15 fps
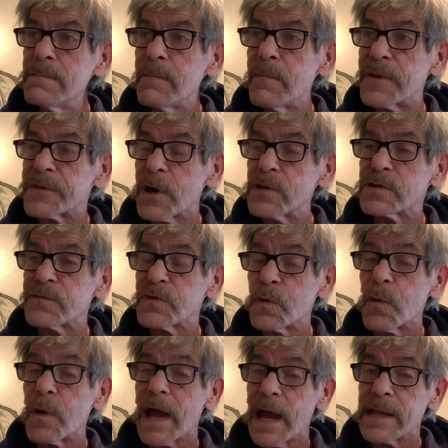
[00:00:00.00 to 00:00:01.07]
But those of you
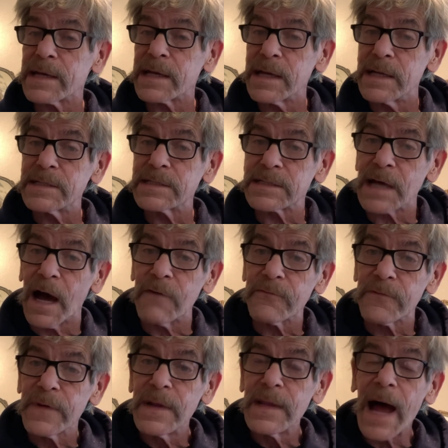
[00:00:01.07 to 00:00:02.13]
who are handing in
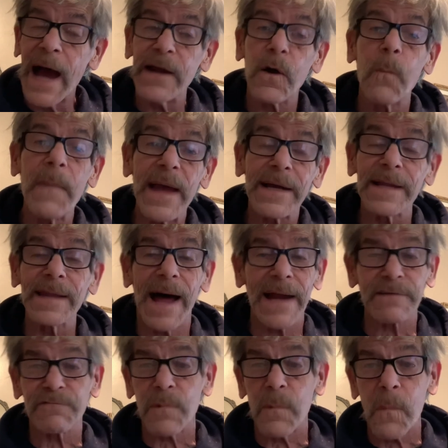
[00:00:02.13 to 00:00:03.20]
stuff, I don't make a lot of